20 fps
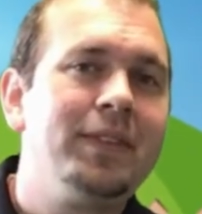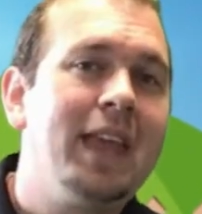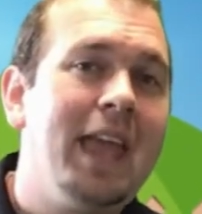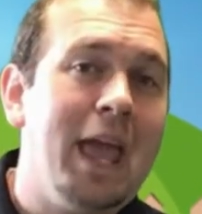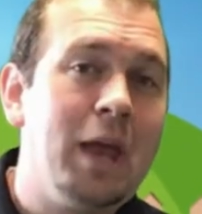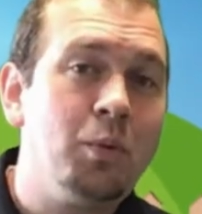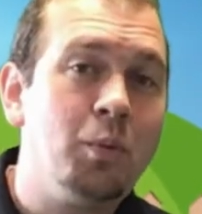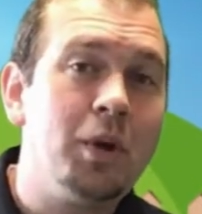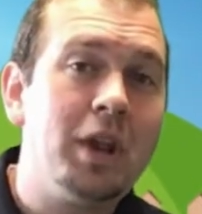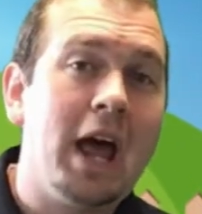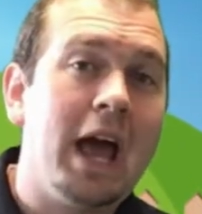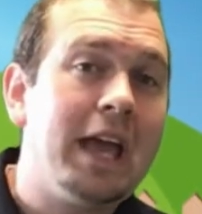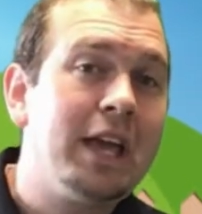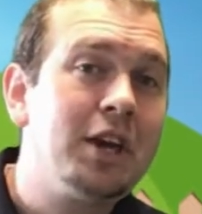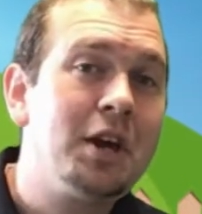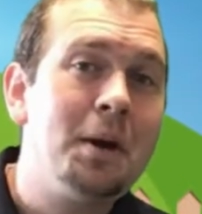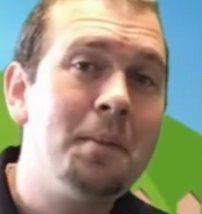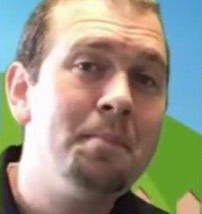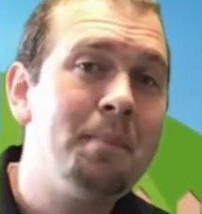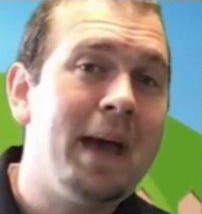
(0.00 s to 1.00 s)
And when I
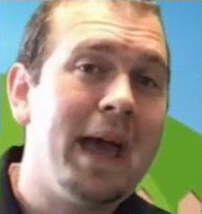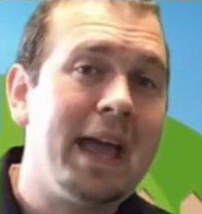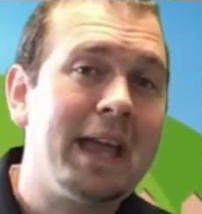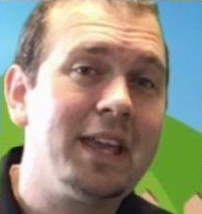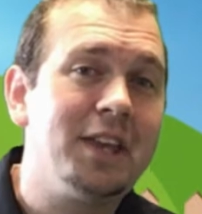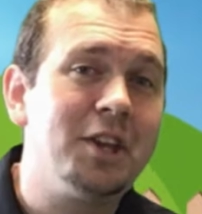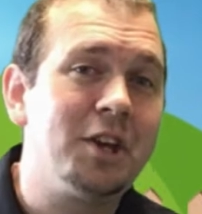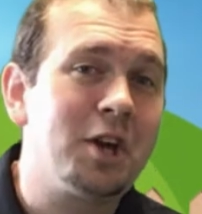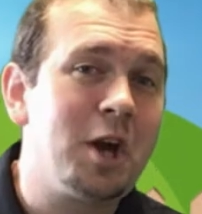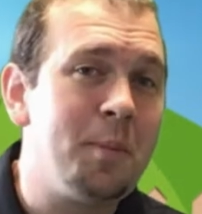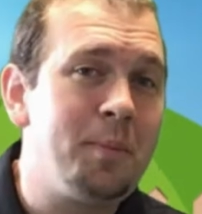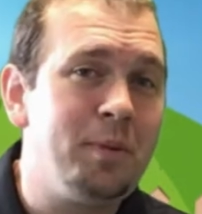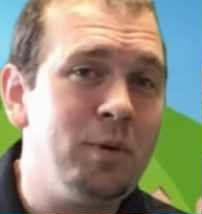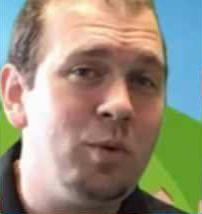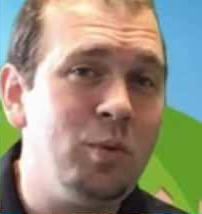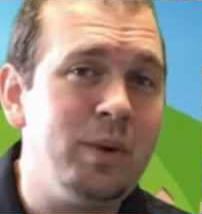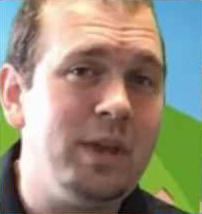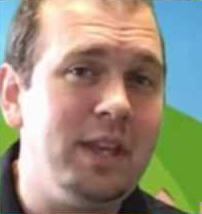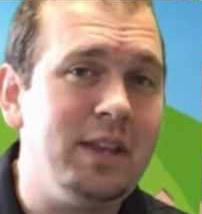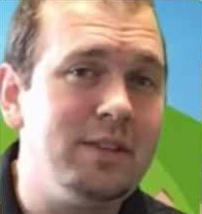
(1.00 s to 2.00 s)
come back in a couple
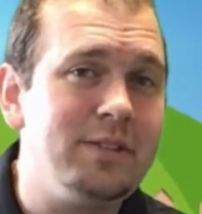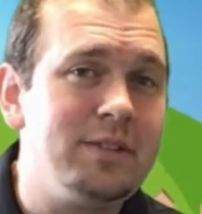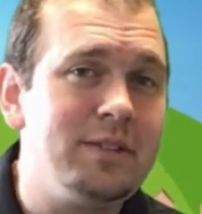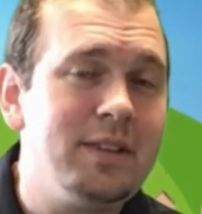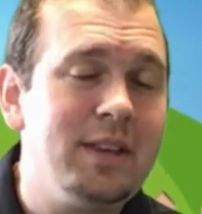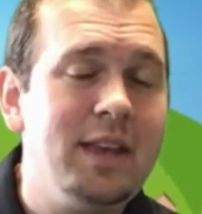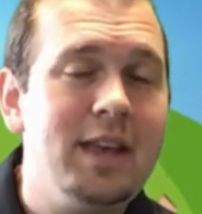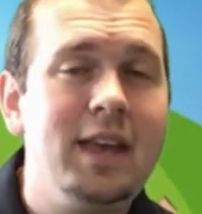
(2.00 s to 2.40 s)
of weeks,